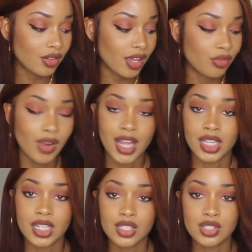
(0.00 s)
and like
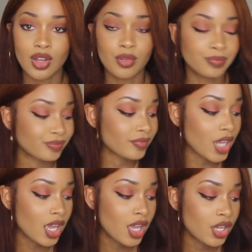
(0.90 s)
raggedy. So,
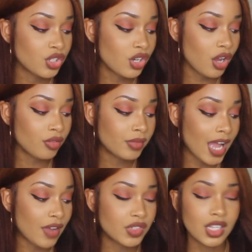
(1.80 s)
you know,
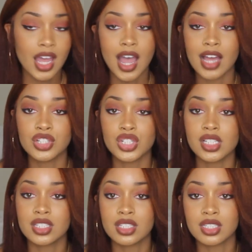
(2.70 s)
after that I
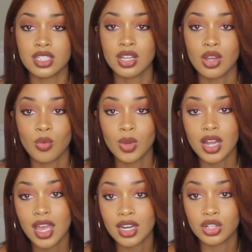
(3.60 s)
just went
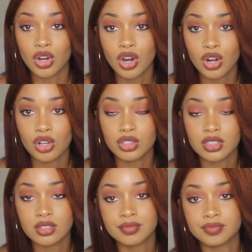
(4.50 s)
ahead and curled